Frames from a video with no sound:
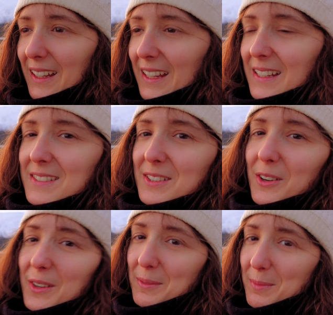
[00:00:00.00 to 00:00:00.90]
it's
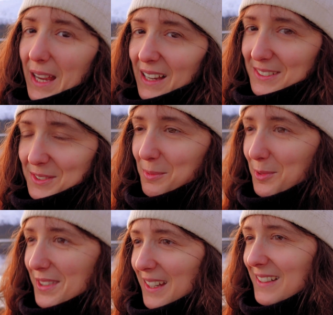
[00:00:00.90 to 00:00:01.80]
going behind the
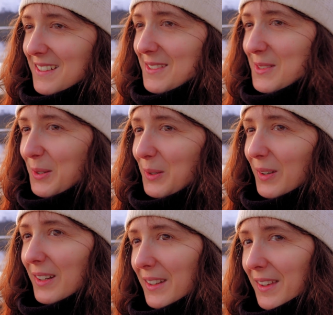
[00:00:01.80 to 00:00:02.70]
mountains, so
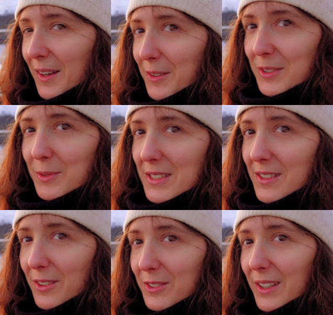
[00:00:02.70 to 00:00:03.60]
now it will
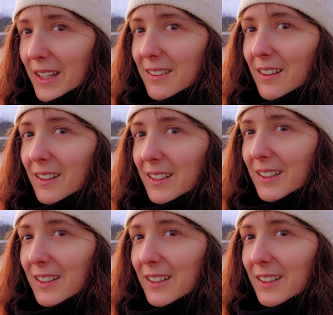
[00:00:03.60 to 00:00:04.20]
start to get dark.